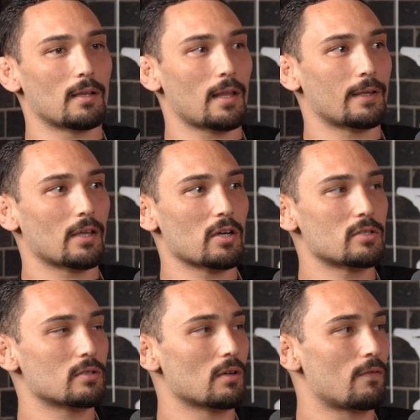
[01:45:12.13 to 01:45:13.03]
Like,
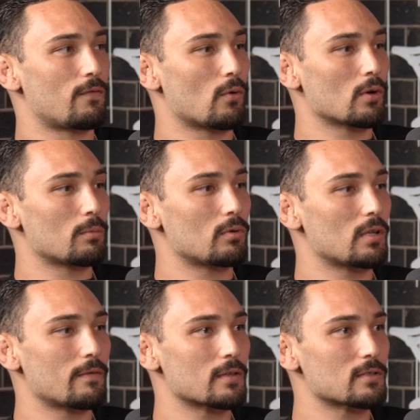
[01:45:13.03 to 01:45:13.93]
there's affordable
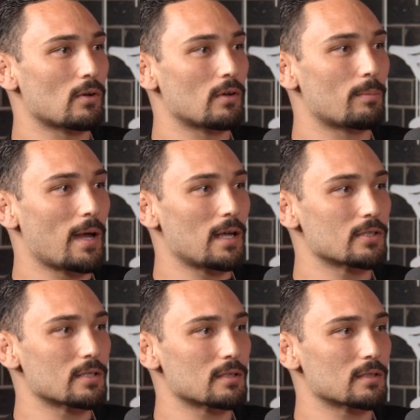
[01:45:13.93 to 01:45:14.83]
living soil
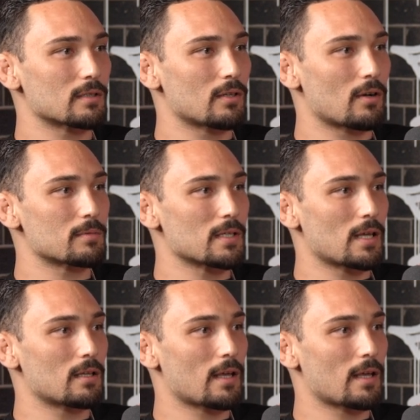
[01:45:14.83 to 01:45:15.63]
batches, you know what I'm saying?